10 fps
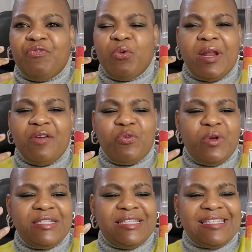whatever
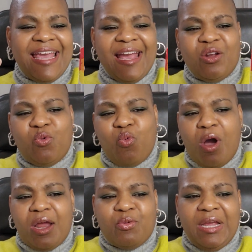reason, it's kind of
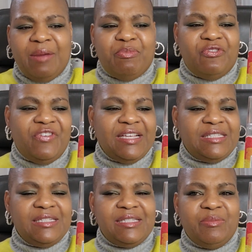watery,
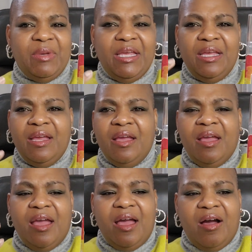effervescent to me,
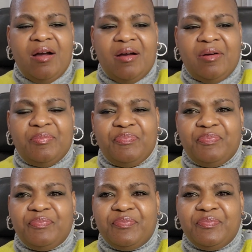and